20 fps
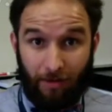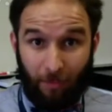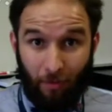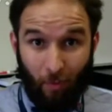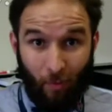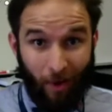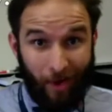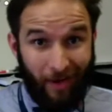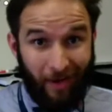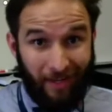
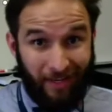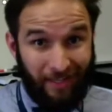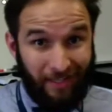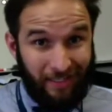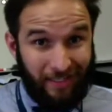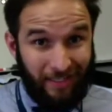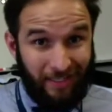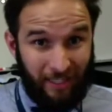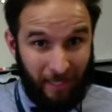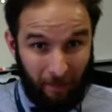what
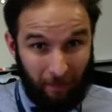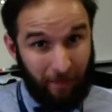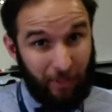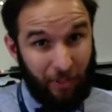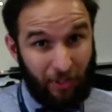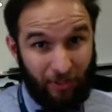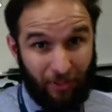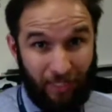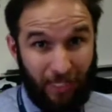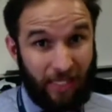
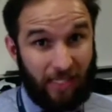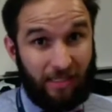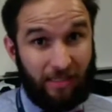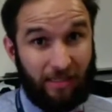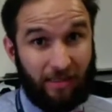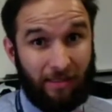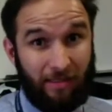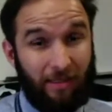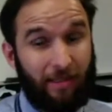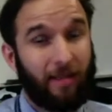temperature
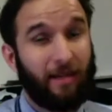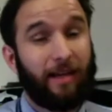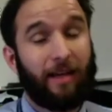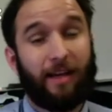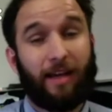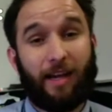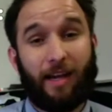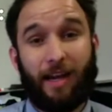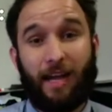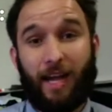is
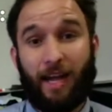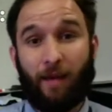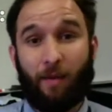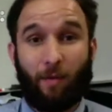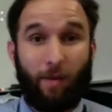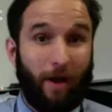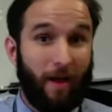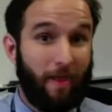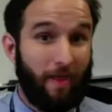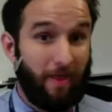and
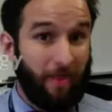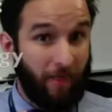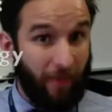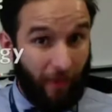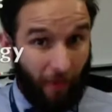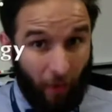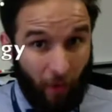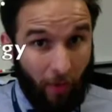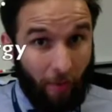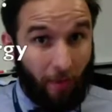what
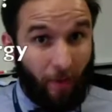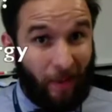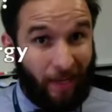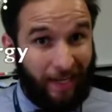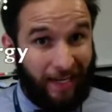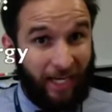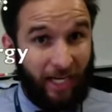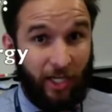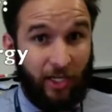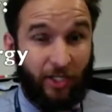thermal
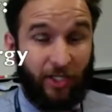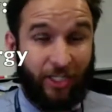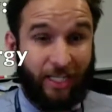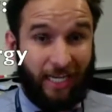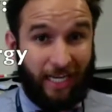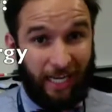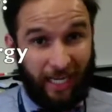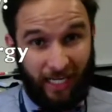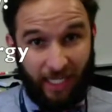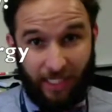
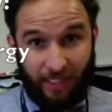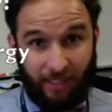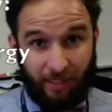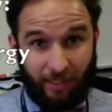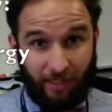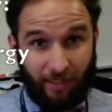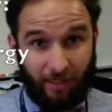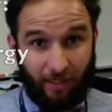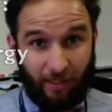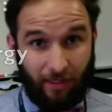energy
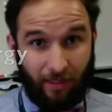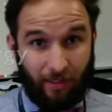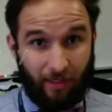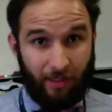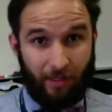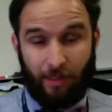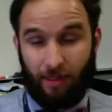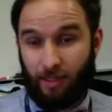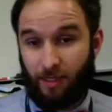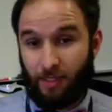is.
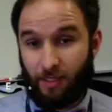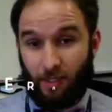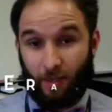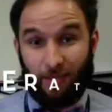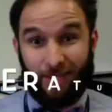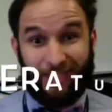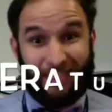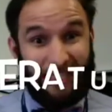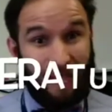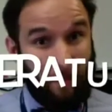So
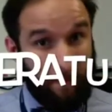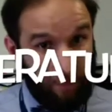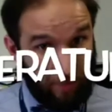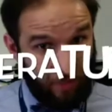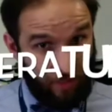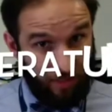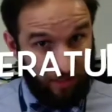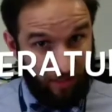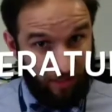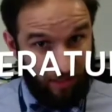
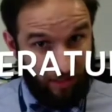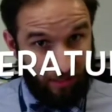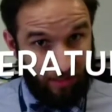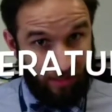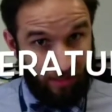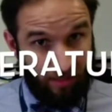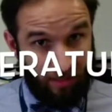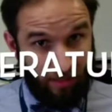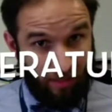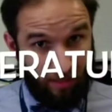temperature
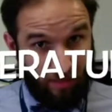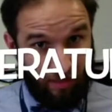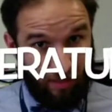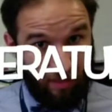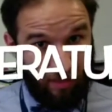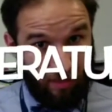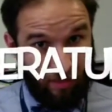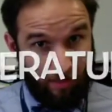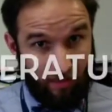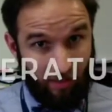
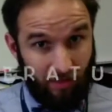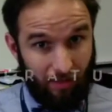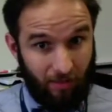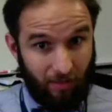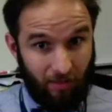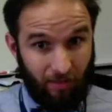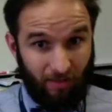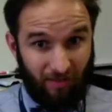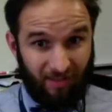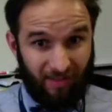
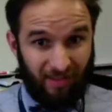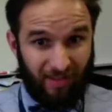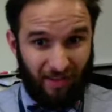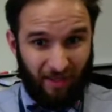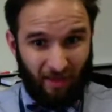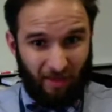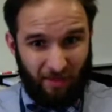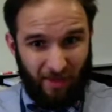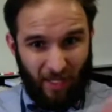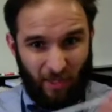is the thing
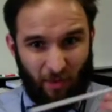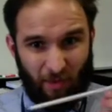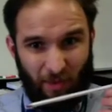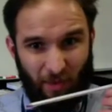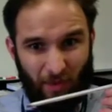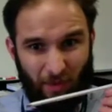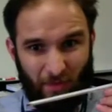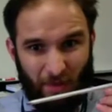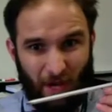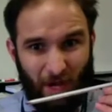we measure with a
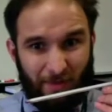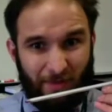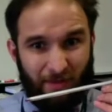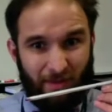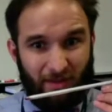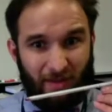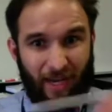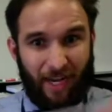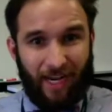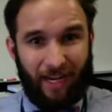thermometer,
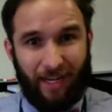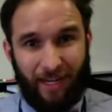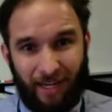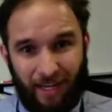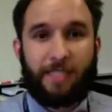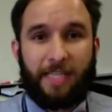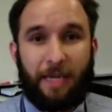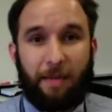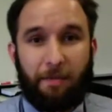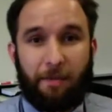right?
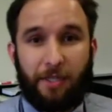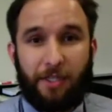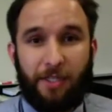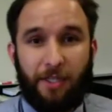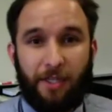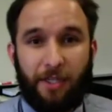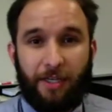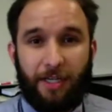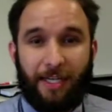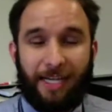
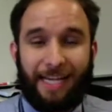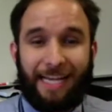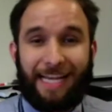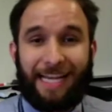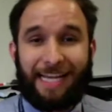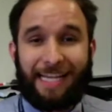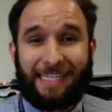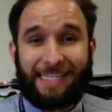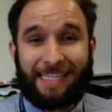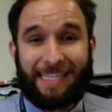Temperature
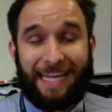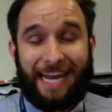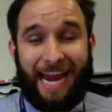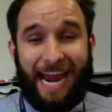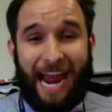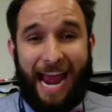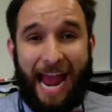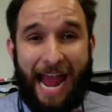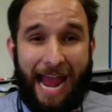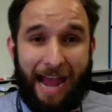is the
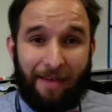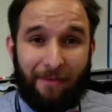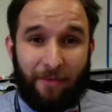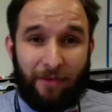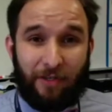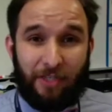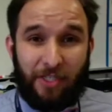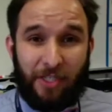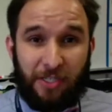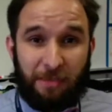
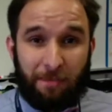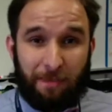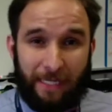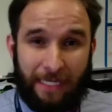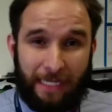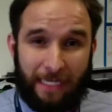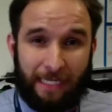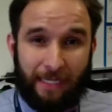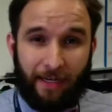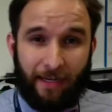average
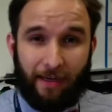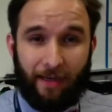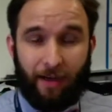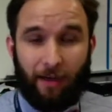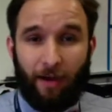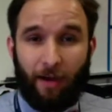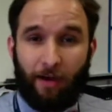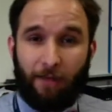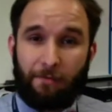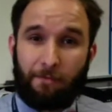speed
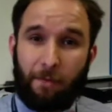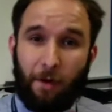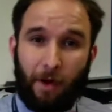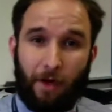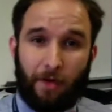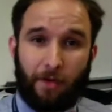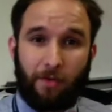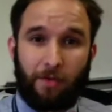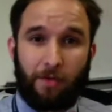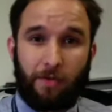of
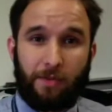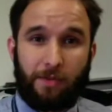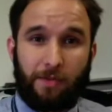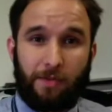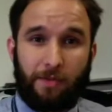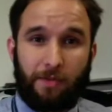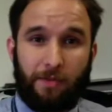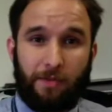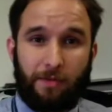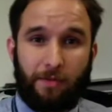
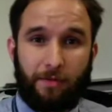particles.